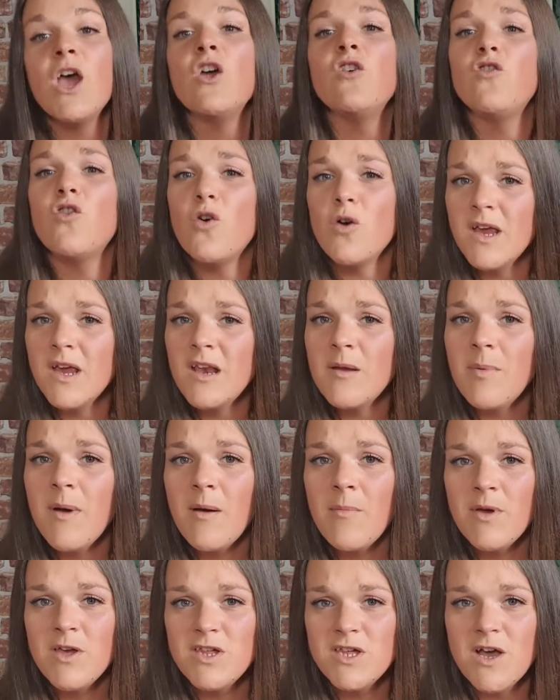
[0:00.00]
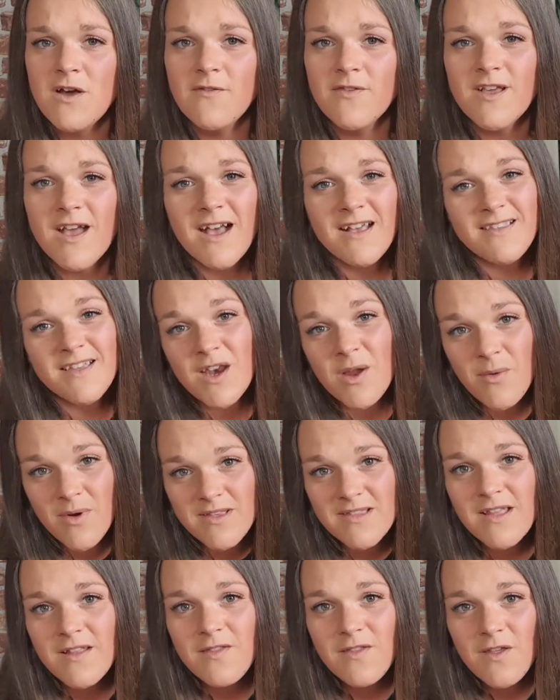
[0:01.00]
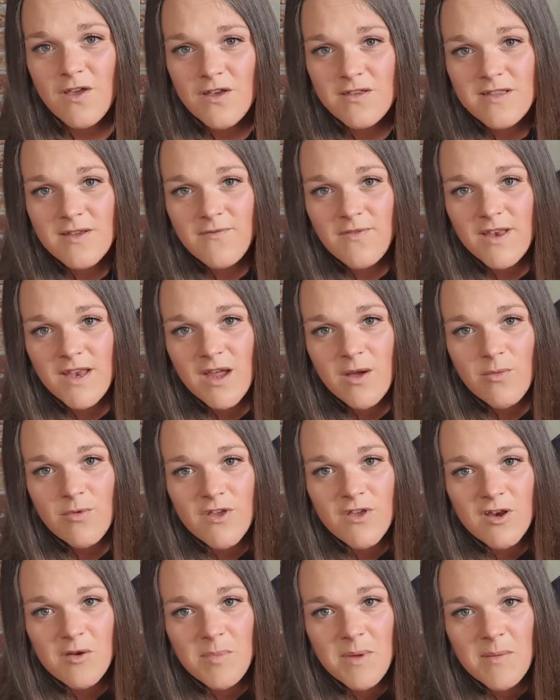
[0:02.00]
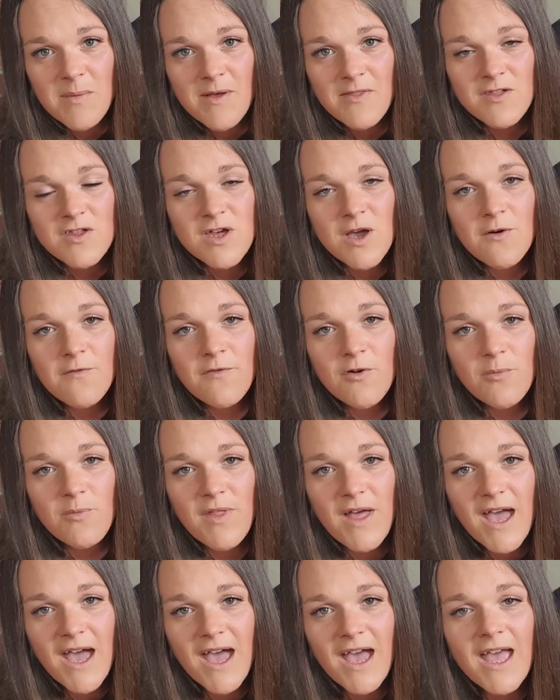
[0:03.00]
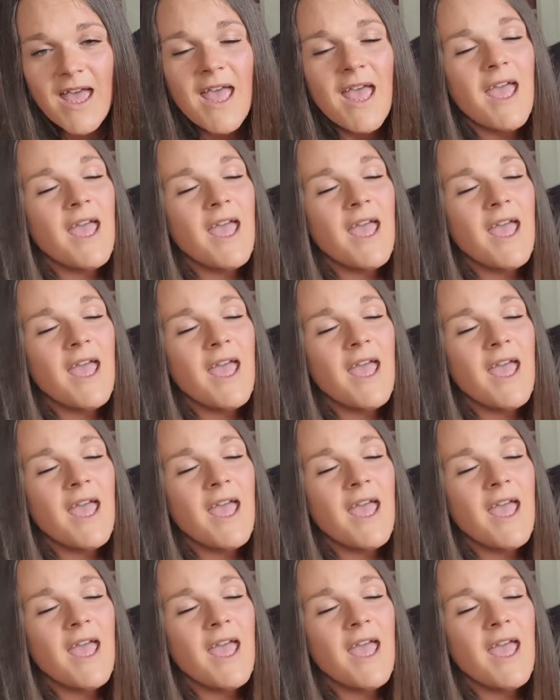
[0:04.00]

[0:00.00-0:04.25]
Talking about my shelves, guys, I know I said Thursday video was going to be about the shelf up there.